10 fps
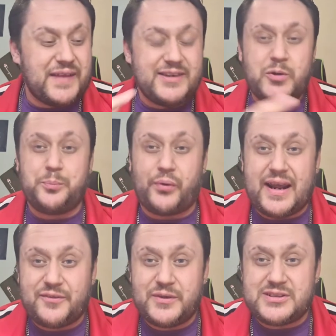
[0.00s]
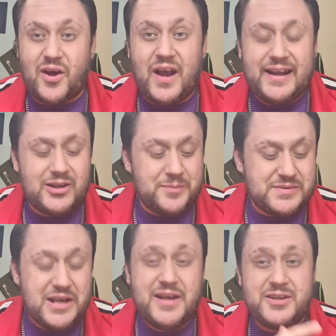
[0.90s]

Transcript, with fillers: They do breakfast items,